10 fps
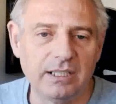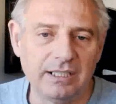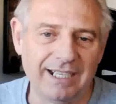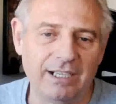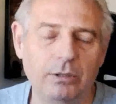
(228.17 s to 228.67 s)

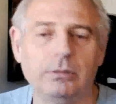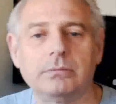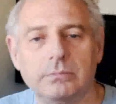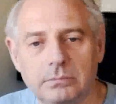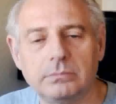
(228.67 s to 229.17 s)
Now,
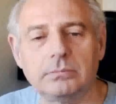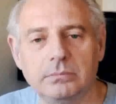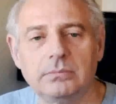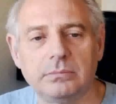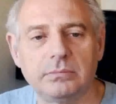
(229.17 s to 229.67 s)

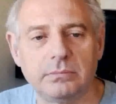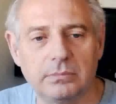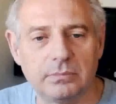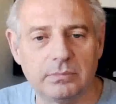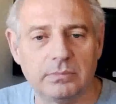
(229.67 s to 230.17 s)

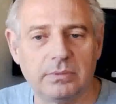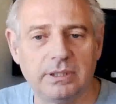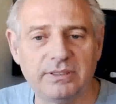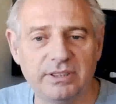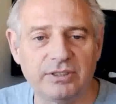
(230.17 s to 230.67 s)

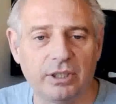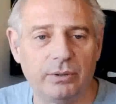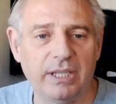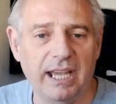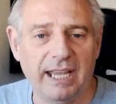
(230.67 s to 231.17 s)
this is
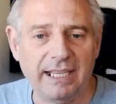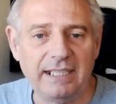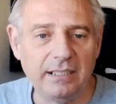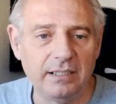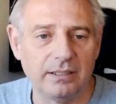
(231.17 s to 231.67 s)

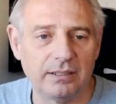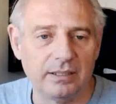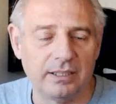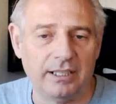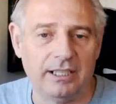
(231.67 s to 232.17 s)
okay,
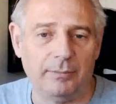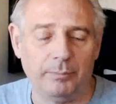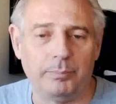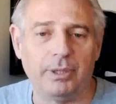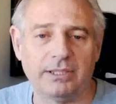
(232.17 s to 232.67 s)

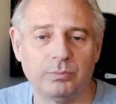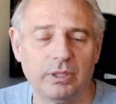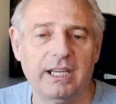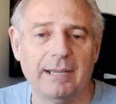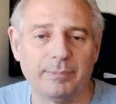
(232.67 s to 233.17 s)
but
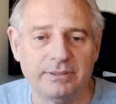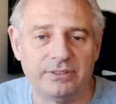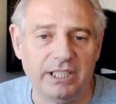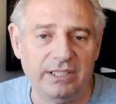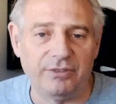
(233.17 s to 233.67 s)
what
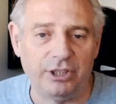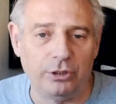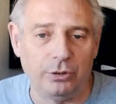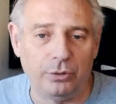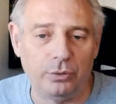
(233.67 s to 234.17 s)
happens if
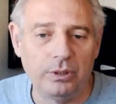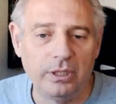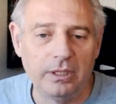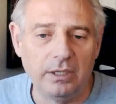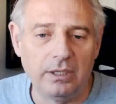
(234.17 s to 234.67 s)
you
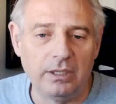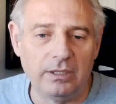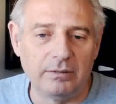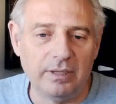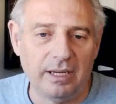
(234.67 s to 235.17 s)

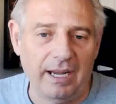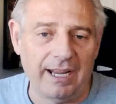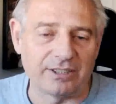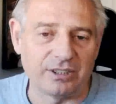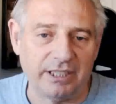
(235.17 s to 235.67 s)

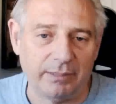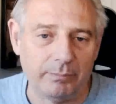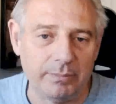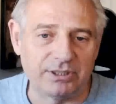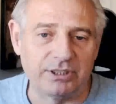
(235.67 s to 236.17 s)
actually
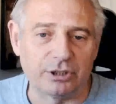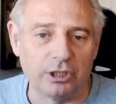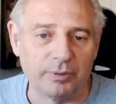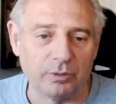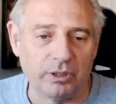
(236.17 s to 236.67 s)

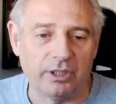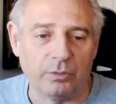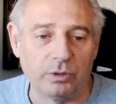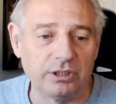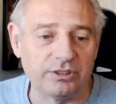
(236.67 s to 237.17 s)
misinterpret one of the
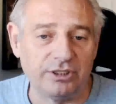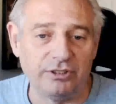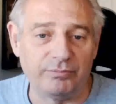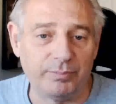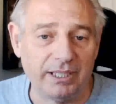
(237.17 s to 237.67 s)
words and
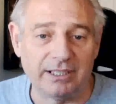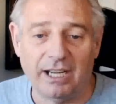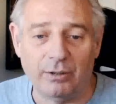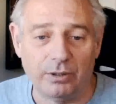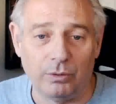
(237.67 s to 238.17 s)
you've picked
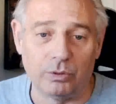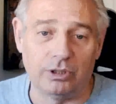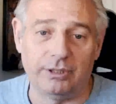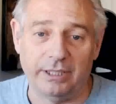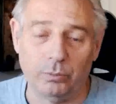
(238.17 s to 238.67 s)
out a
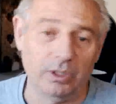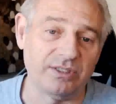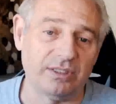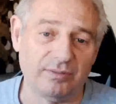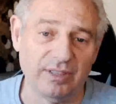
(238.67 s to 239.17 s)
word that
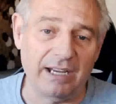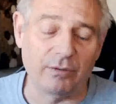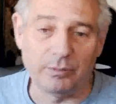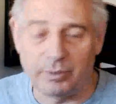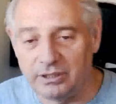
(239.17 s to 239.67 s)
wasn't a
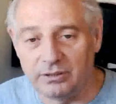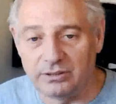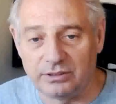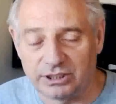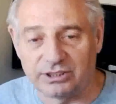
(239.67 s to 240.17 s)
flower but
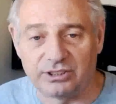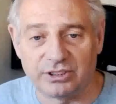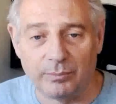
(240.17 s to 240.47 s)
just some